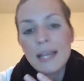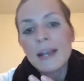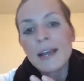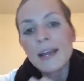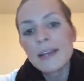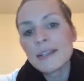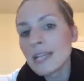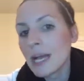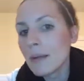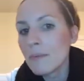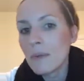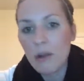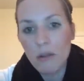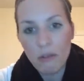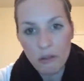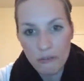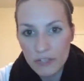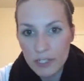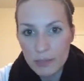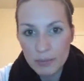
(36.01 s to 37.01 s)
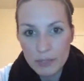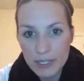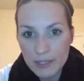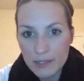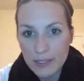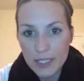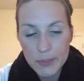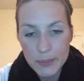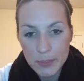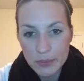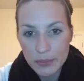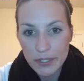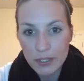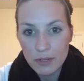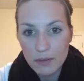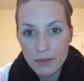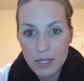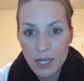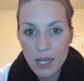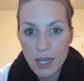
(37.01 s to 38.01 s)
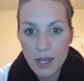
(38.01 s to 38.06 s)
Guys, I'm all over the place, let's be real.